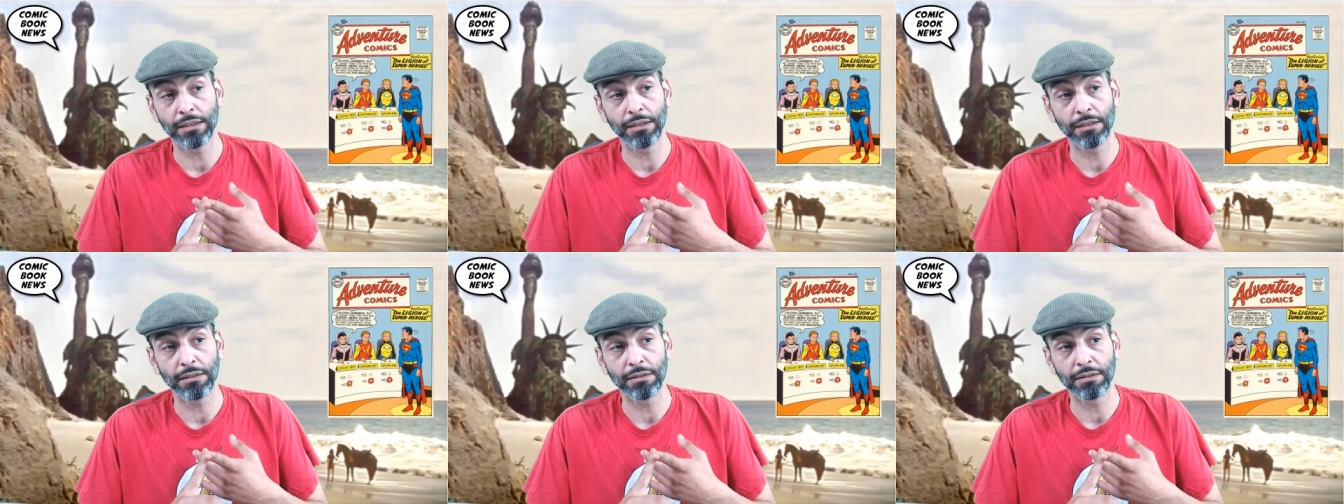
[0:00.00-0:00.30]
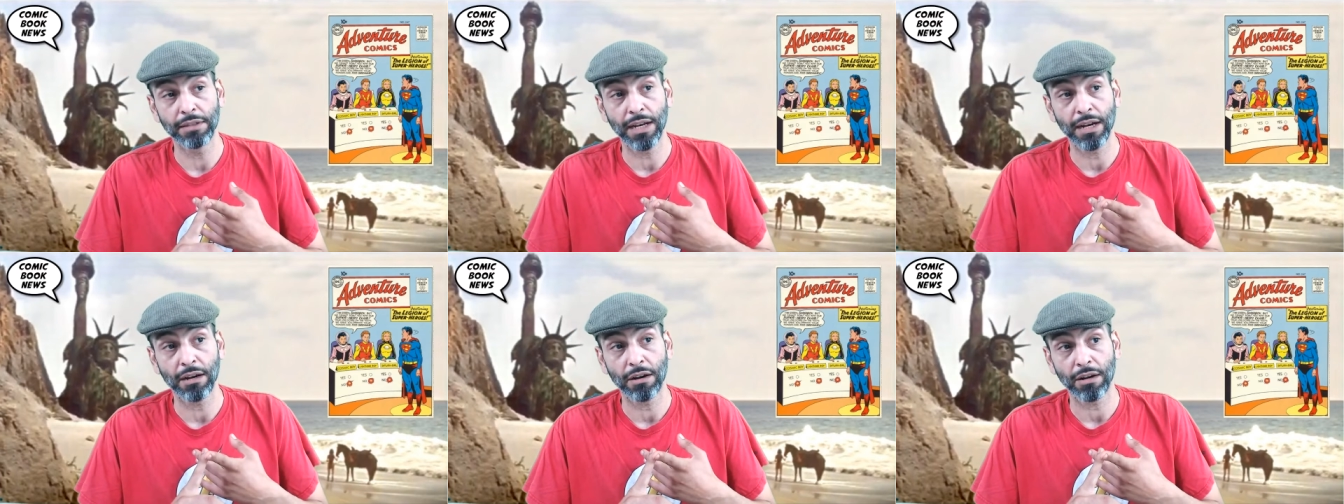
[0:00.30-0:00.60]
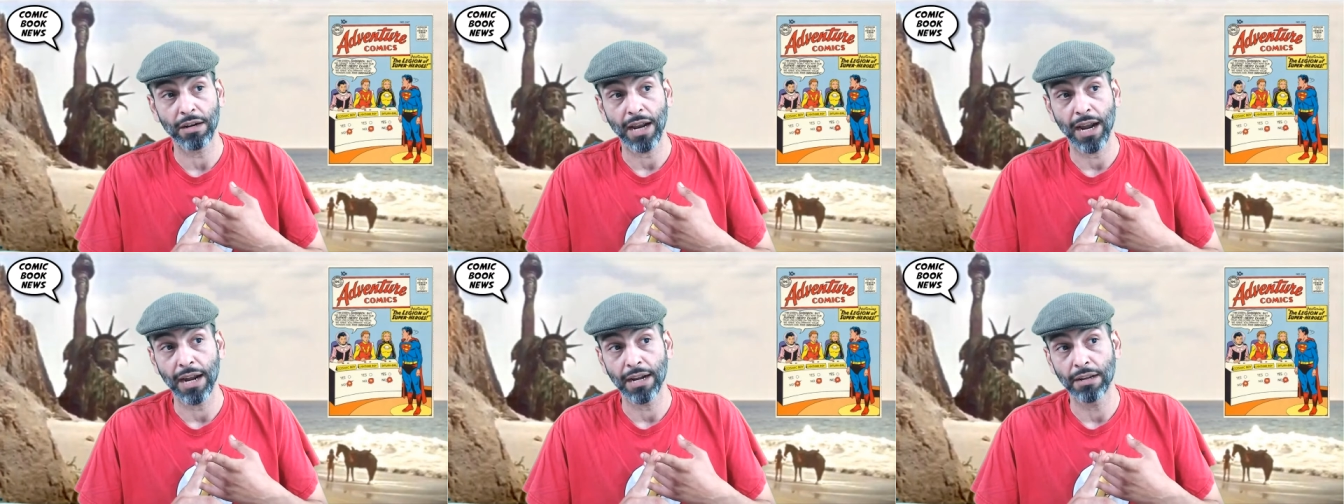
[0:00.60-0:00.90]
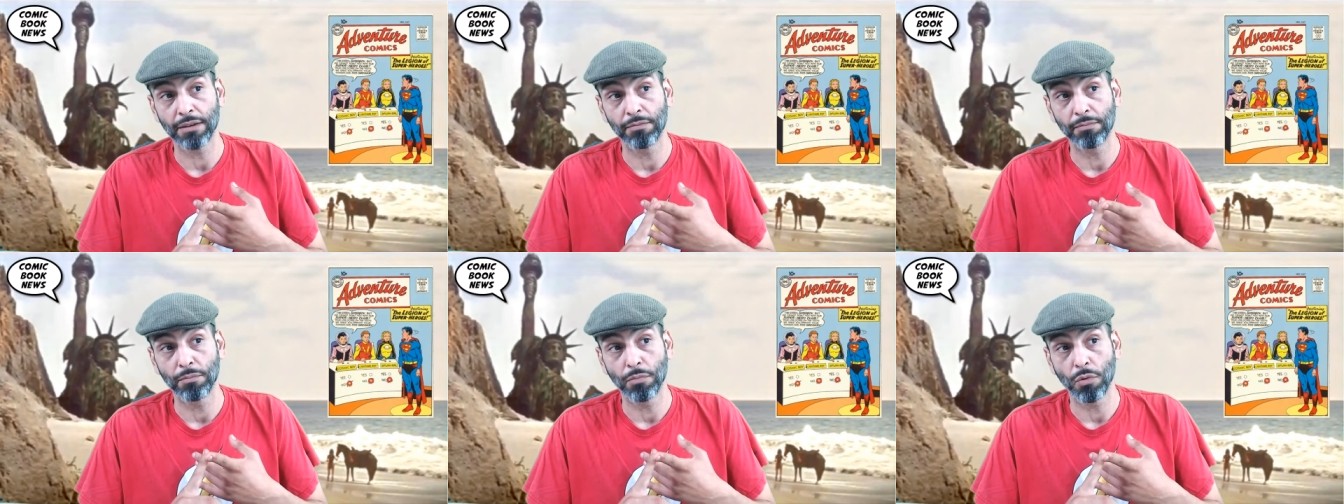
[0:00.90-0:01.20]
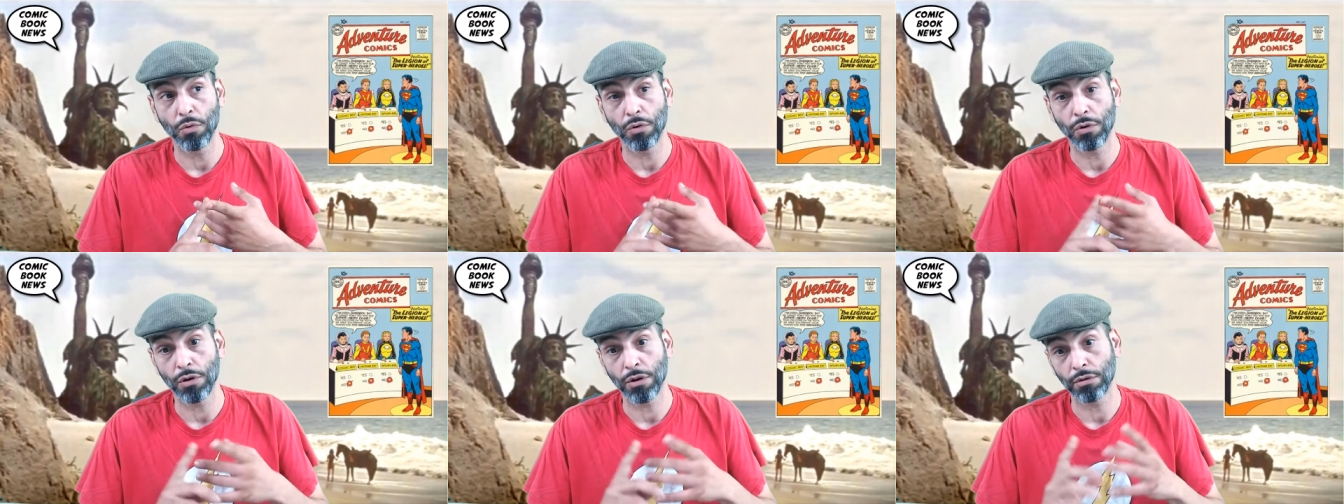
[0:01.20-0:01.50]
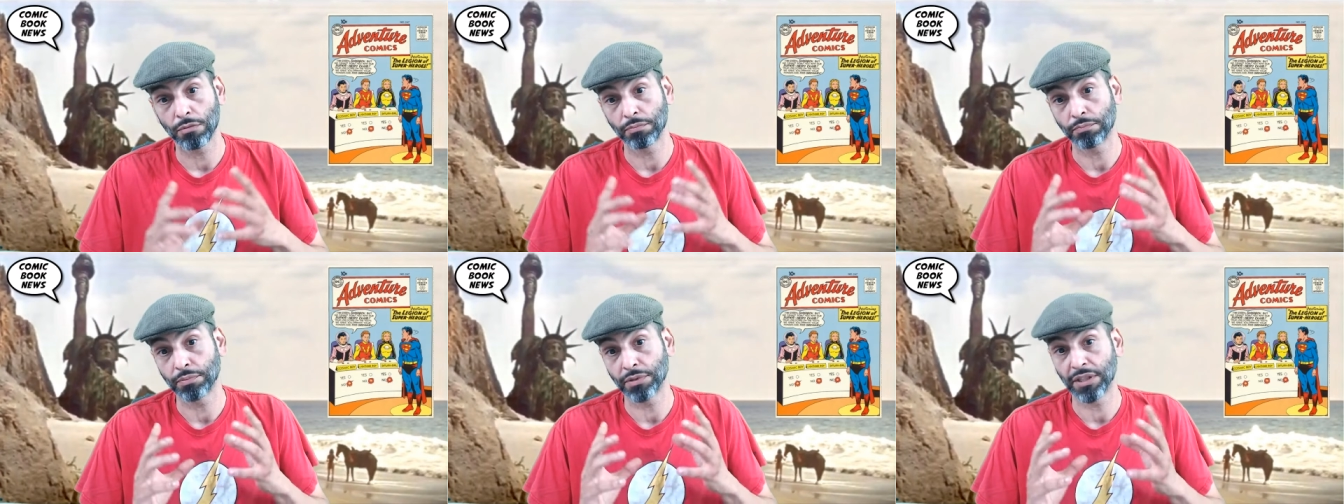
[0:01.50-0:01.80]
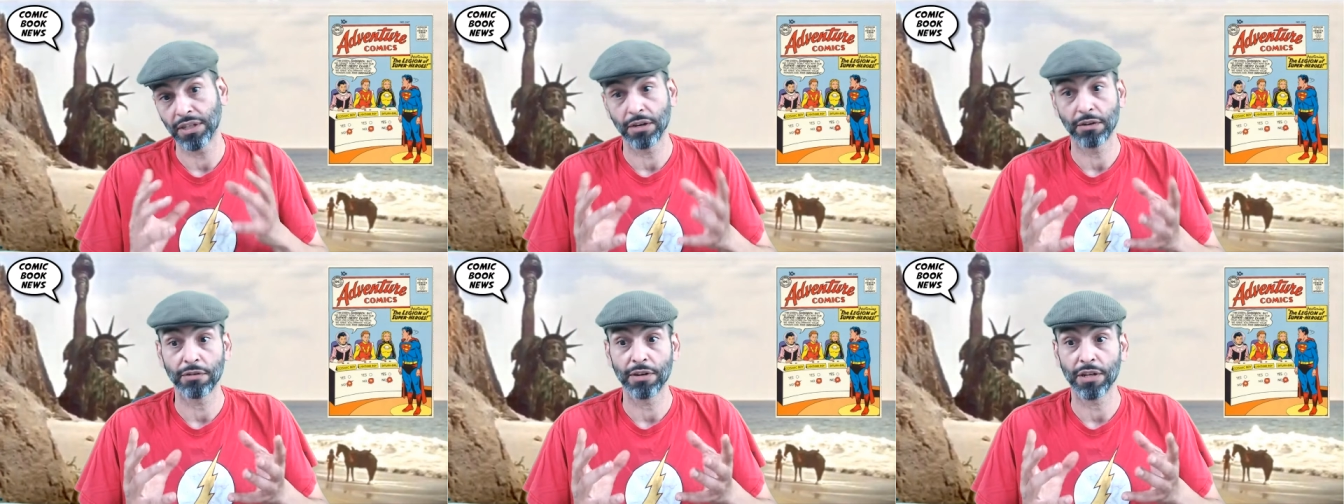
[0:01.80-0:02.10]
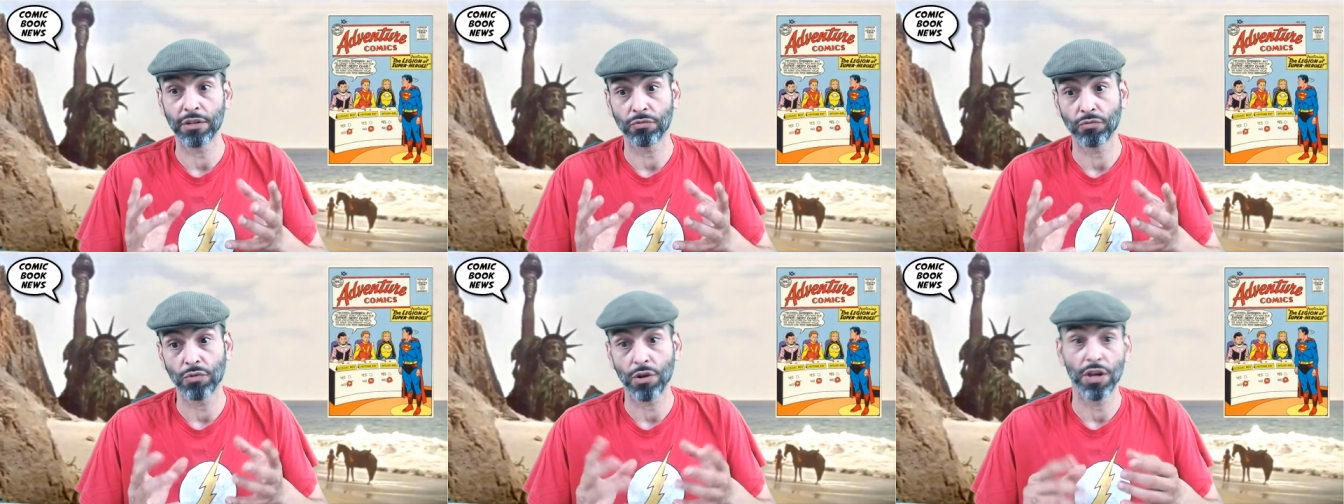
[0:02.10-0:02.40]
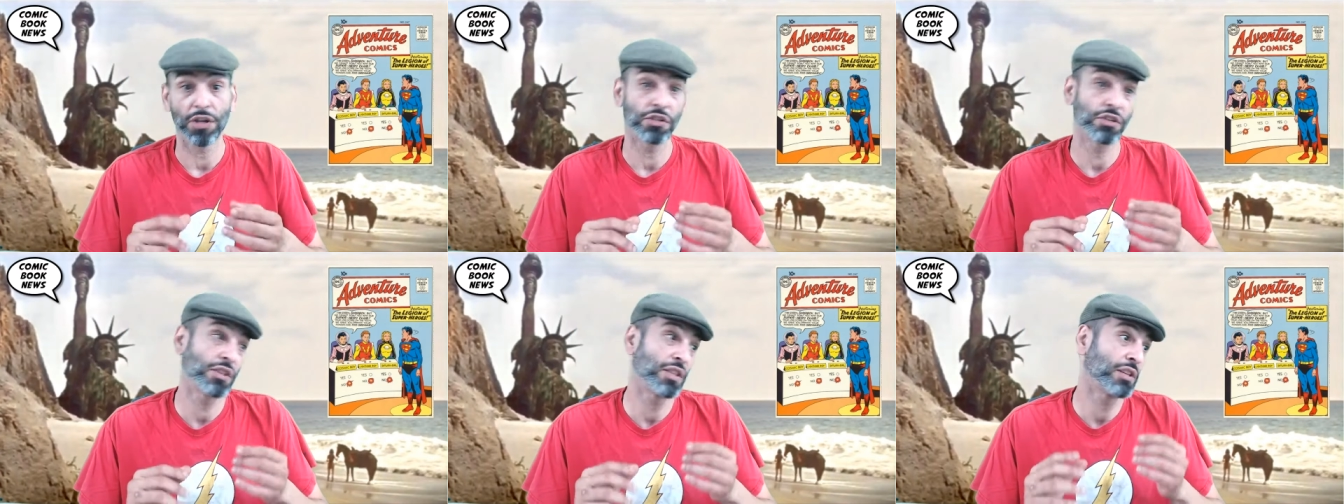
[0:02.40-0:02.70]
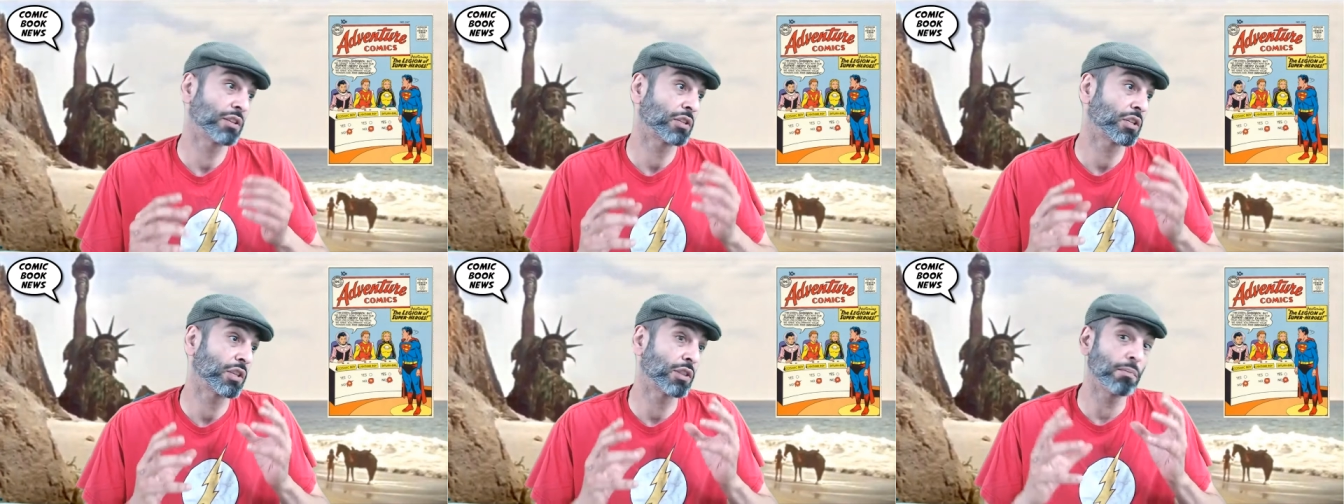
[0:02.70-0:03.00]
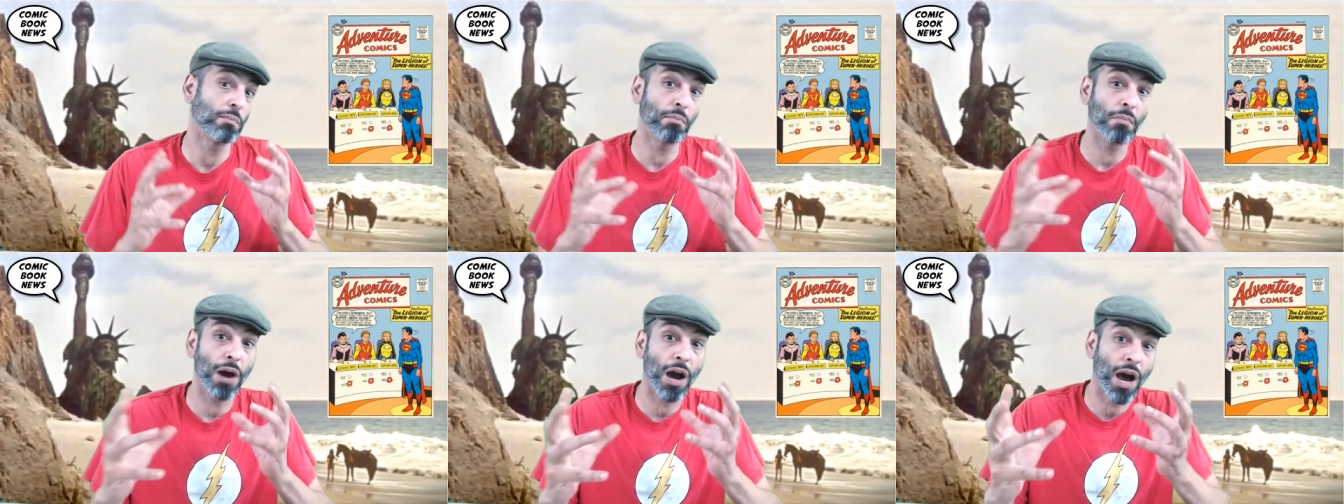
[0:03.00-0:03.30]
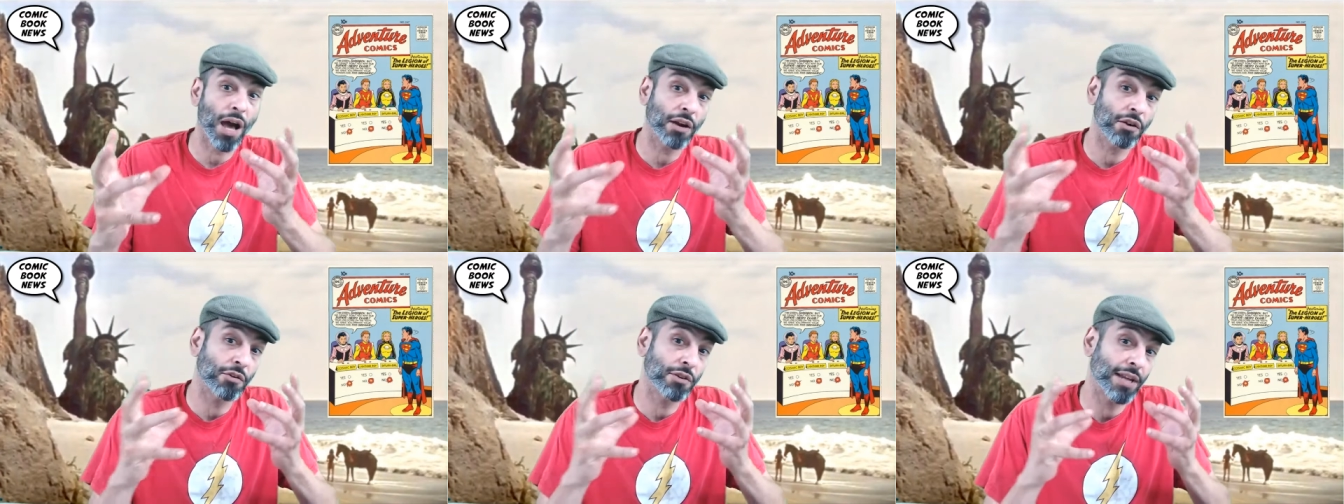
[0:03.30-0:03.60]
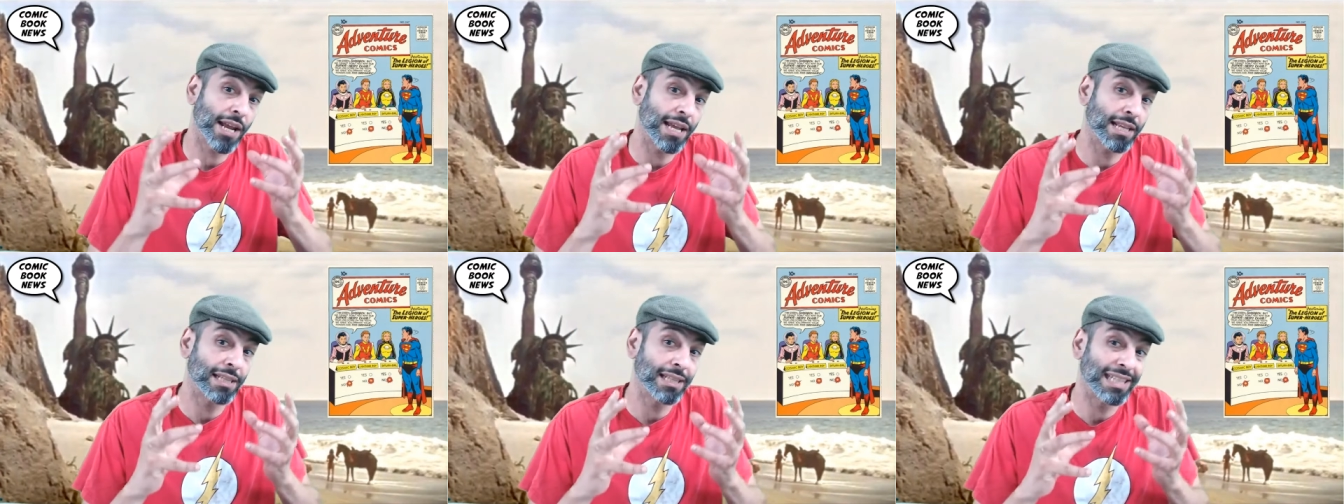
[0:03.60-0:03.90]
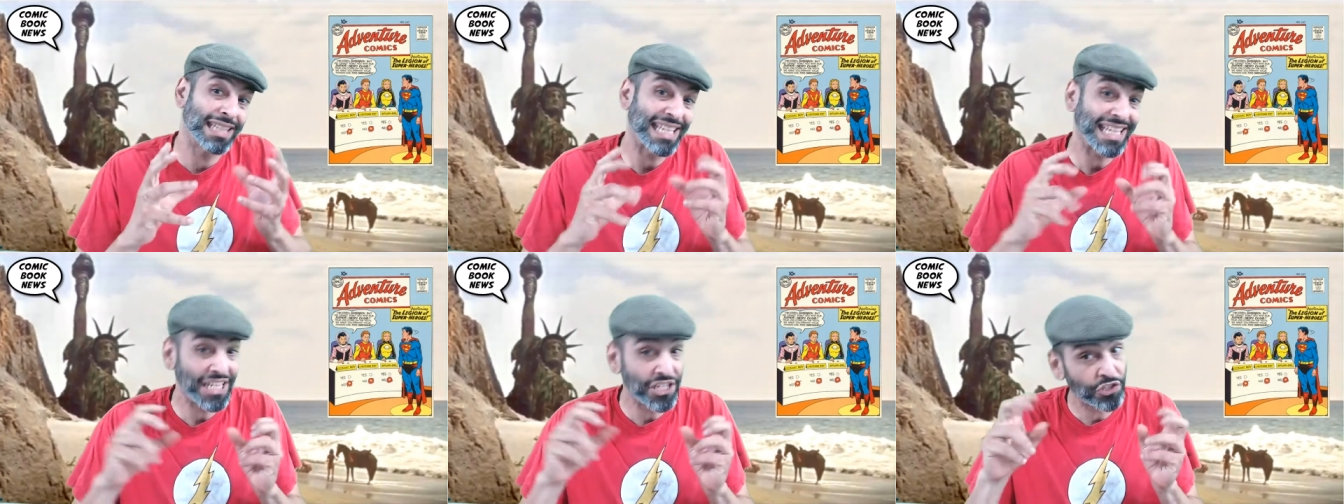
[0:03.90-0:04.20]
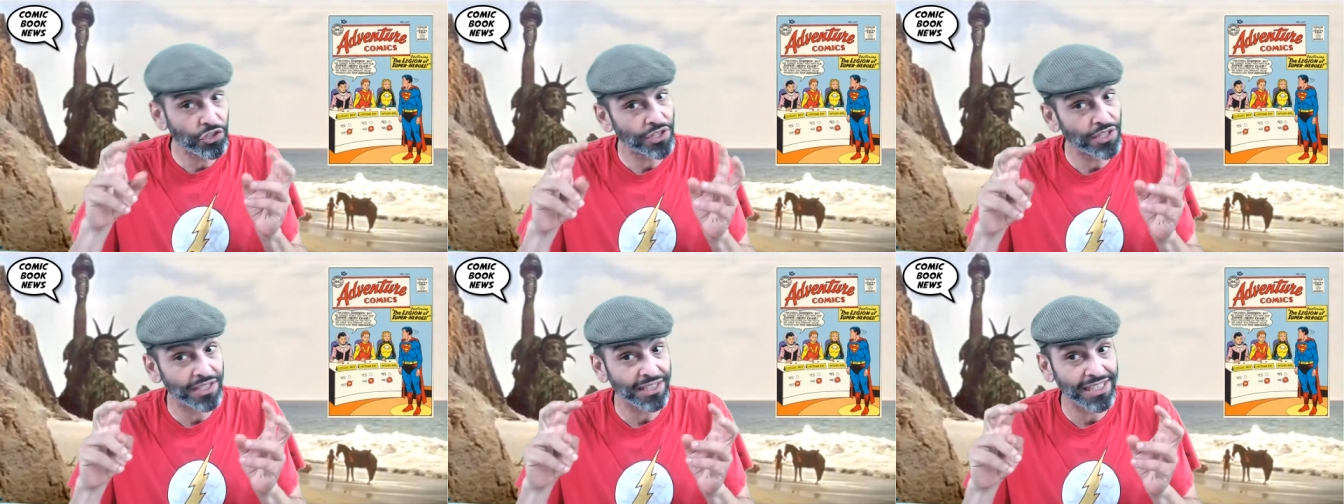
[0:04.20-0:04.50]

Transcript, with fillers: their kind of more serious run to the to the modern day Legion,